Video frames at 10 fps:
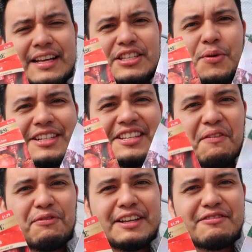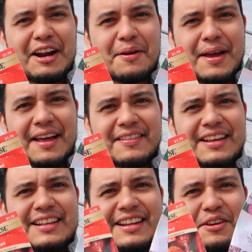So I definitely
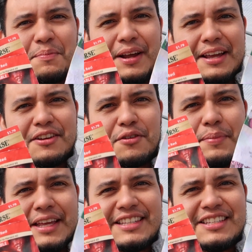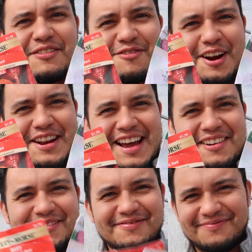recommend that you plant your beets right
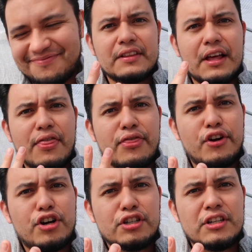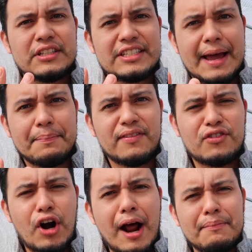now. The third type
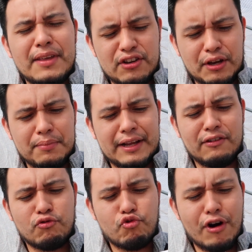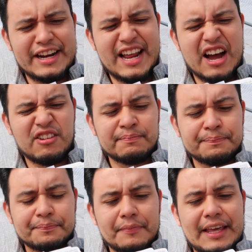of crop that you can plant right now
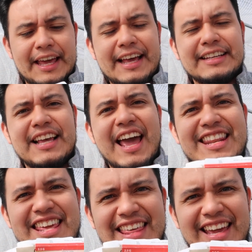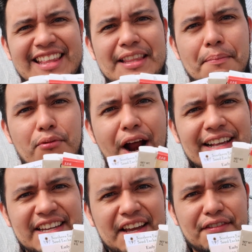is anything in the
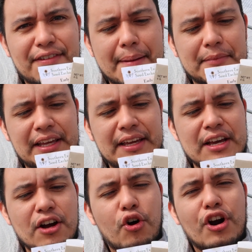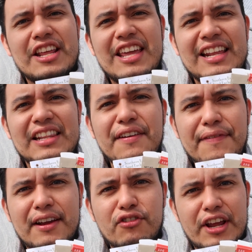brassica family or any
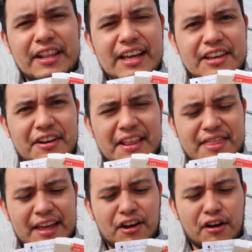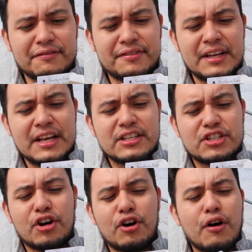leafy green that you can think of.
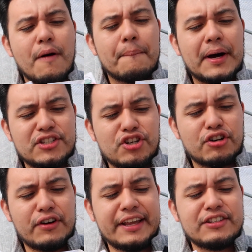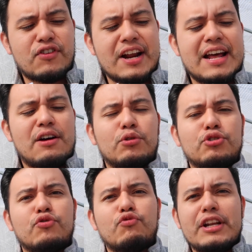So mustard greens right now
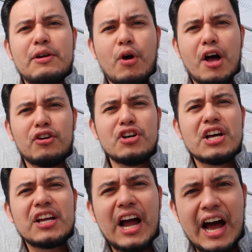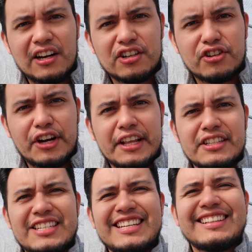will do really well, collard
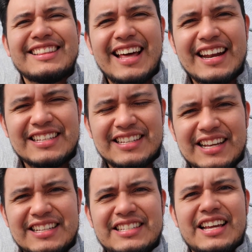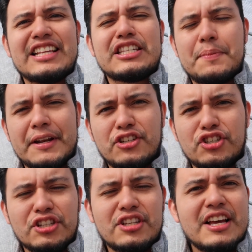greens, lettuces, and
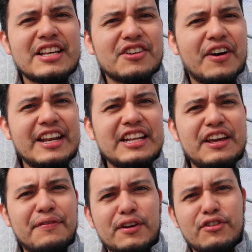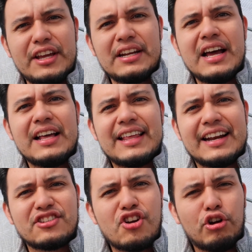spinaches. So any leafy green
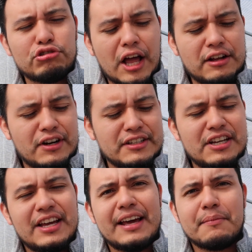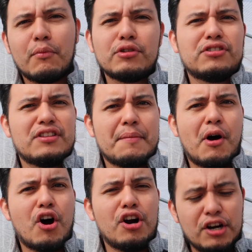that is cold tolerant, and most of
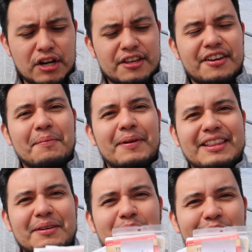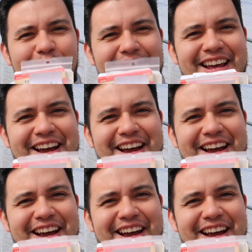them are, you can plant them right